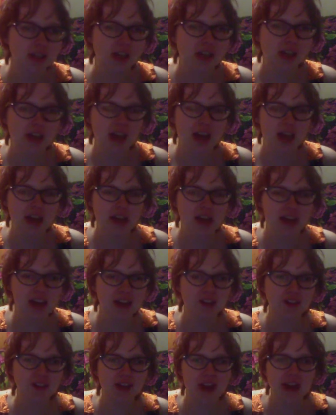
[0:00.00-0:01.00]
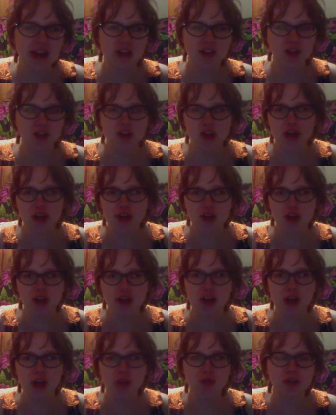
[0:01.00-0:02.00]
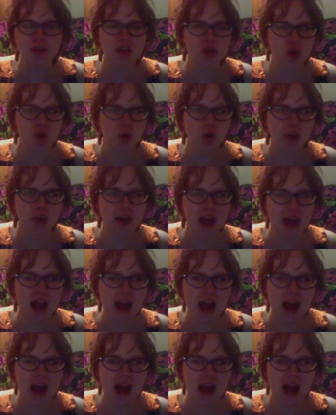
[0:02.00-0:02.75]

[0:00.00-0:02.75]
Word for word: and, and and she she does enjoy